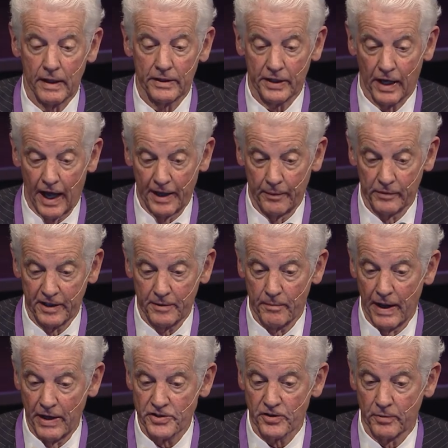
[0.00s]
timely
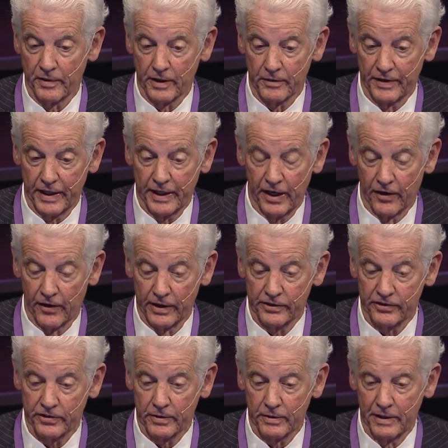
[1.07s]
measurement of
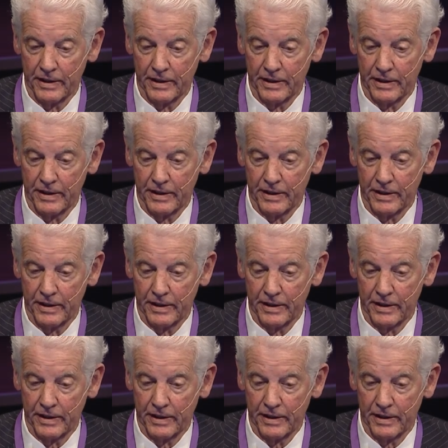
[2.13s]
adherence,